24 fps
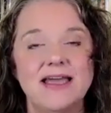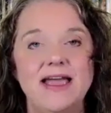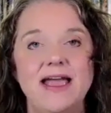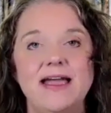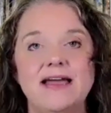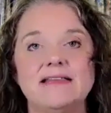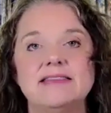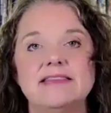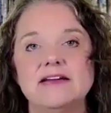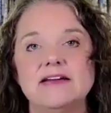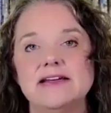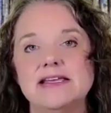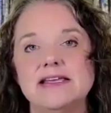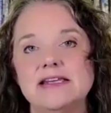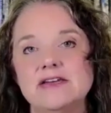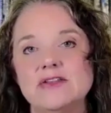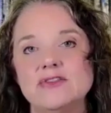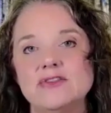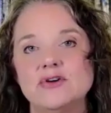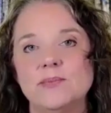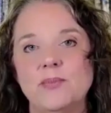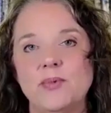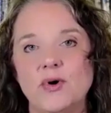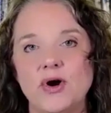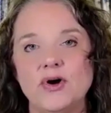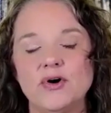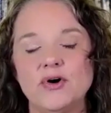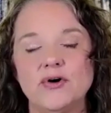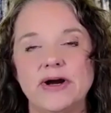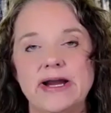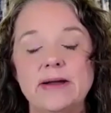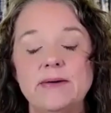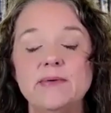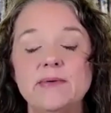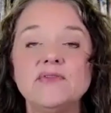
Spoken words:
at the end of their program.